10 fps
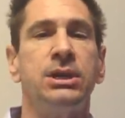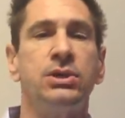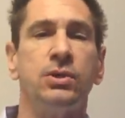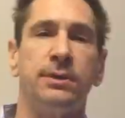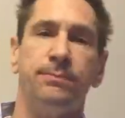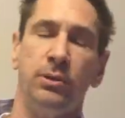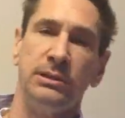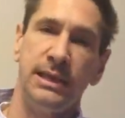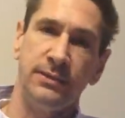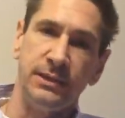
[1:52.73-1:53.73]
You can
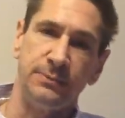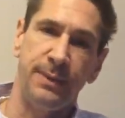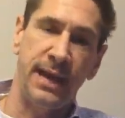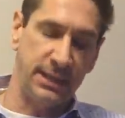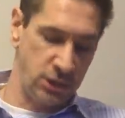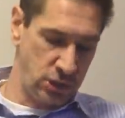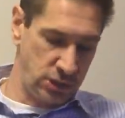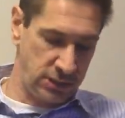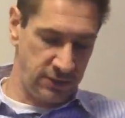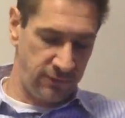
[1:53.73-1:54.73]
pull down these
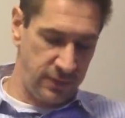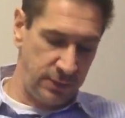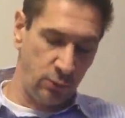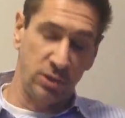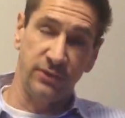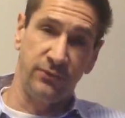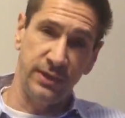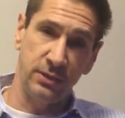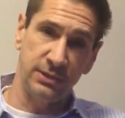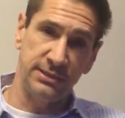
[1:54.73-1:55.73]
packages, it will
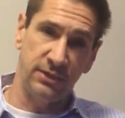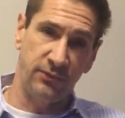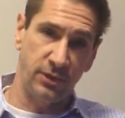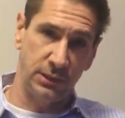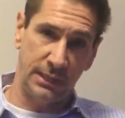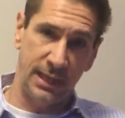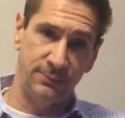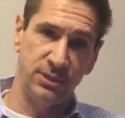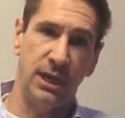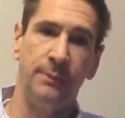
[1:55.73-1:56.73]
configure itself on your
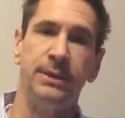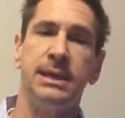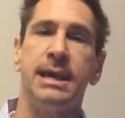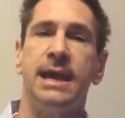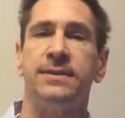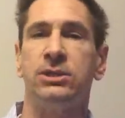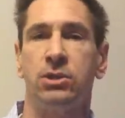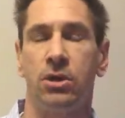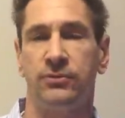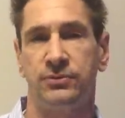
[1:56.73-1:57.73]
laptop, and then
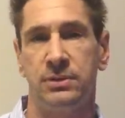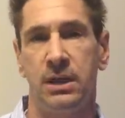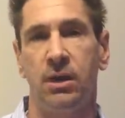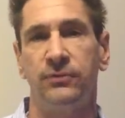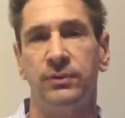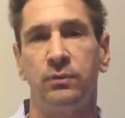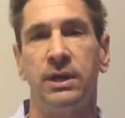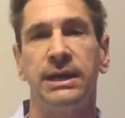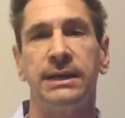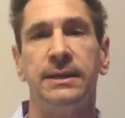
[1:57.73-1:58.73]
you're off, off and
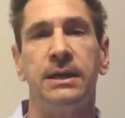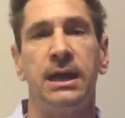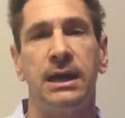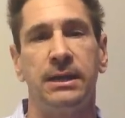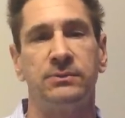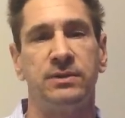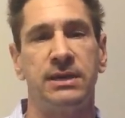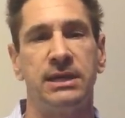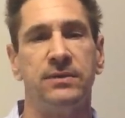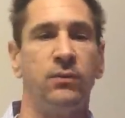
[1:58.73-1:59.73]
running. Um, so the idea of